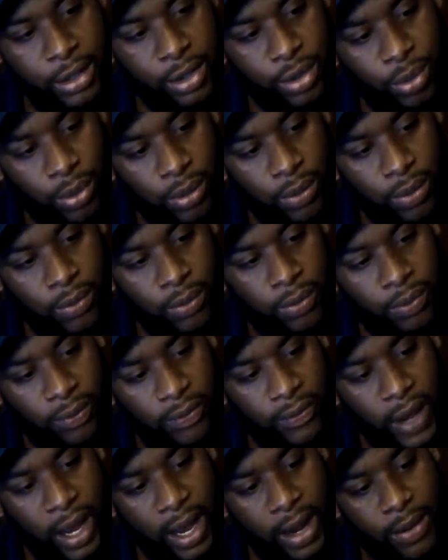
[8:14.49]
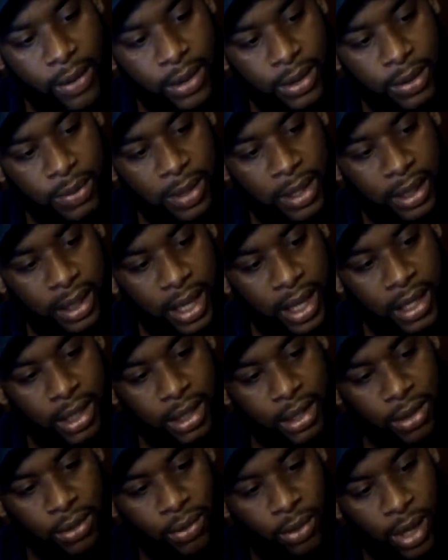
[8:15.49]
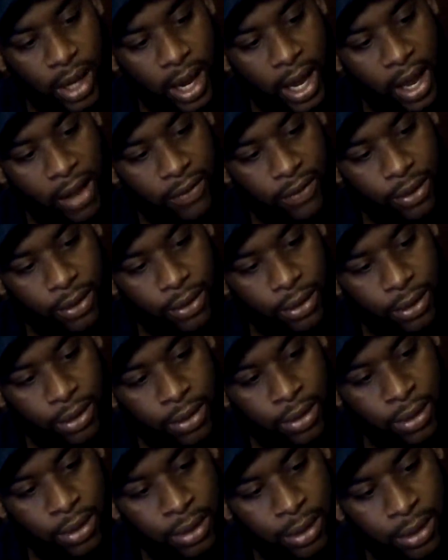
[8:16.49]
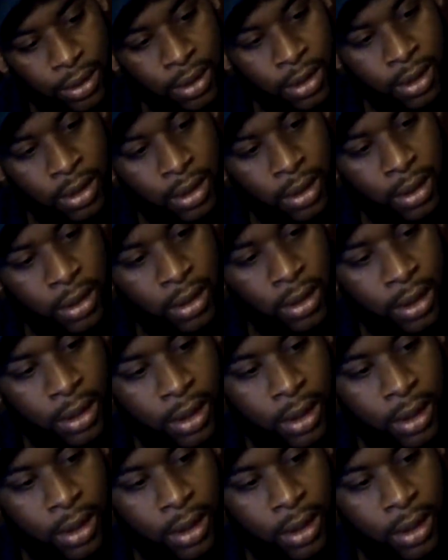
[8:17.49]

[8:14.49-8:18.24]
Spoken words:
Extract all of the contents once you mix both vials together.